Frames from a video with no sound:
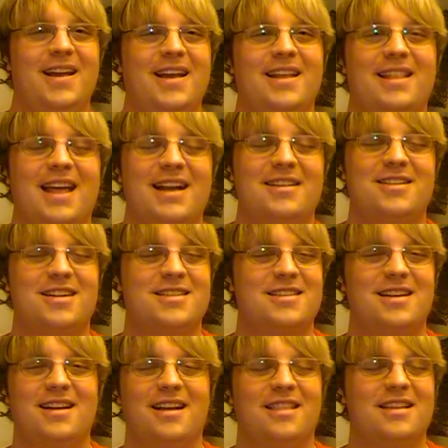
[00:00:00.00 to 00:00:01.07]
that just
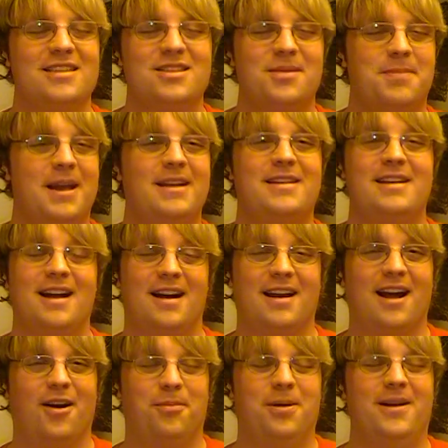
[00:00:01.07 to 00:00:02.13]
didn't, this debate did not
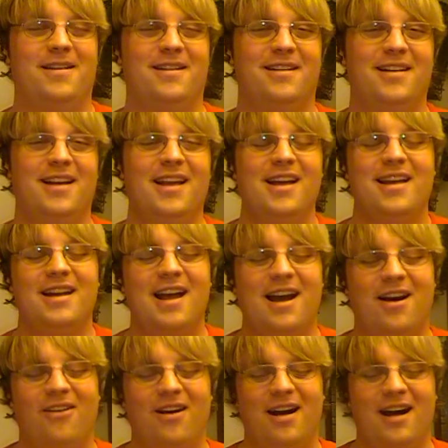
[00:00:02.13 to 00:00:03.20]
help.
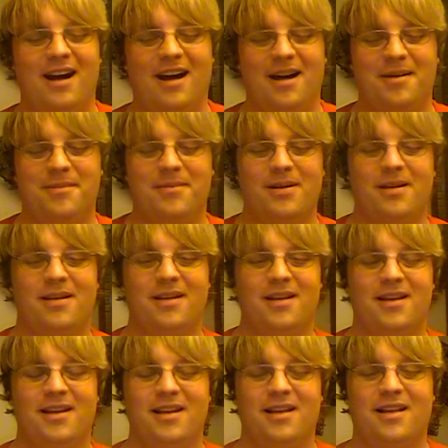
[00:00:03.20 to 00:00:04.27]
Now,
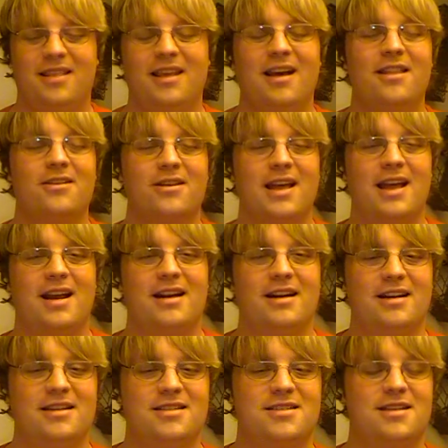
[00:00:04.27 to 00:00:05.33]
the other
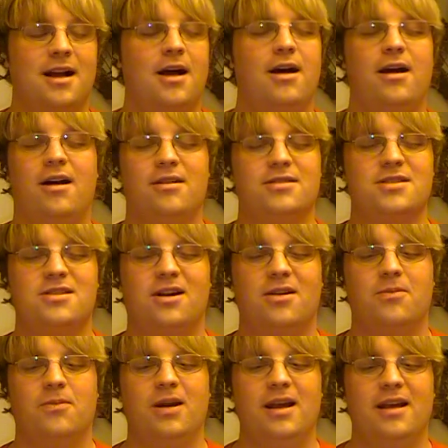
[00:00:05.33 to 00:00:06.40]
candidates, I'll
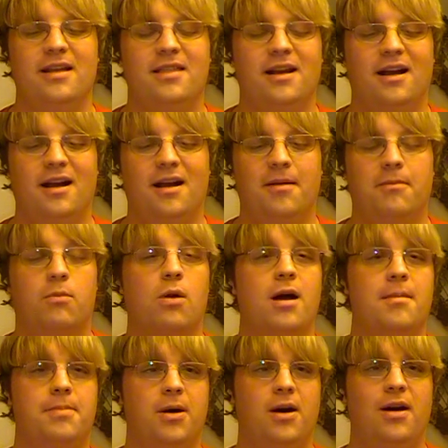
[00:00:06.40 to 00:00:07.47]
start with
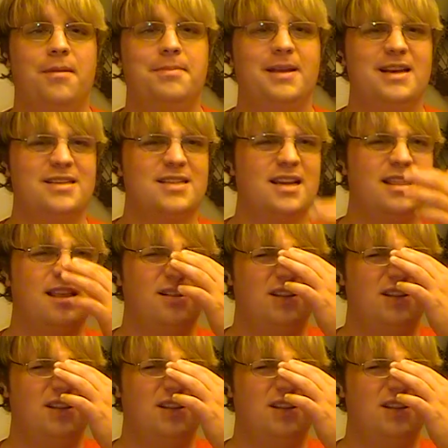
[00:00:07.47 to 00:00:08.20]
Ron Paul, because the